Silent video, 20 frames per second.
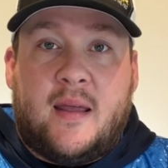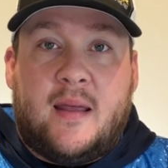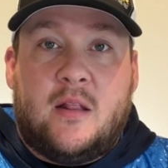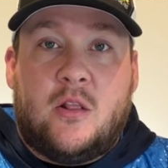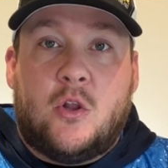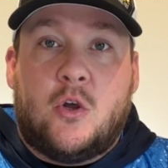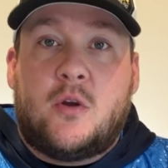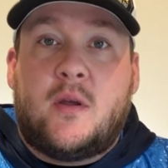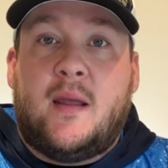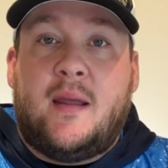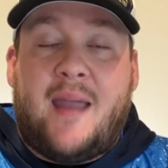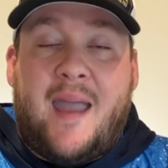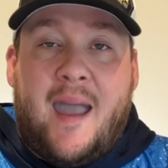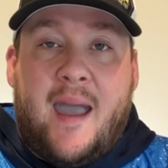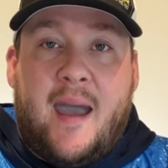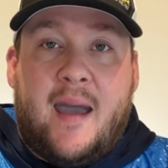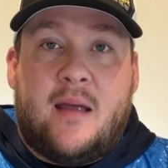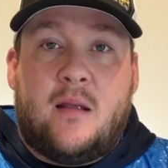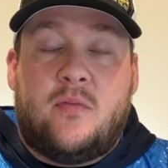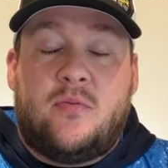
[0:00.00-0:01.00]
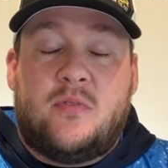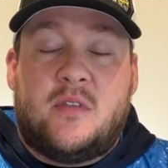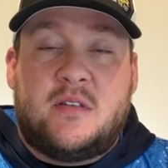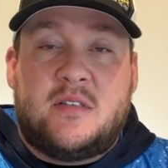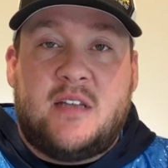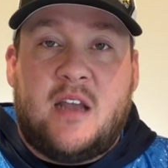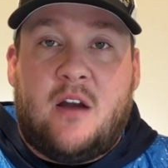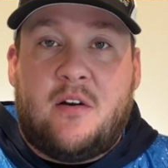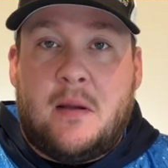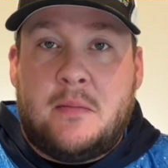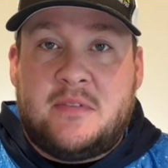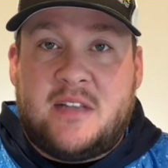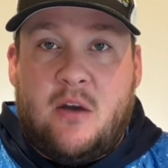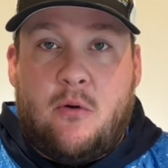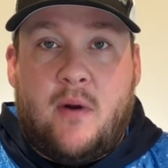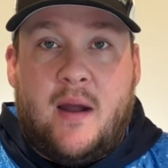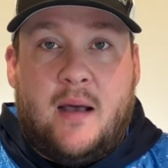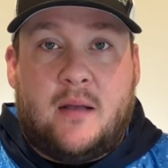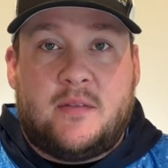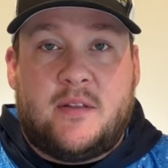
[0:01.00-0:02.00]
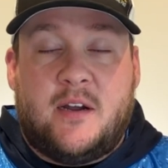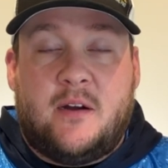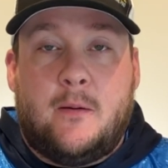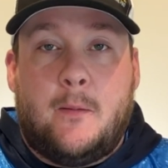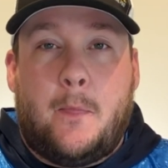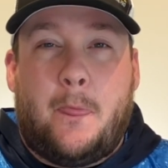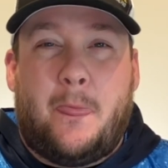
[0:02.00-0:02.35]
looking at the CRMs that were out there,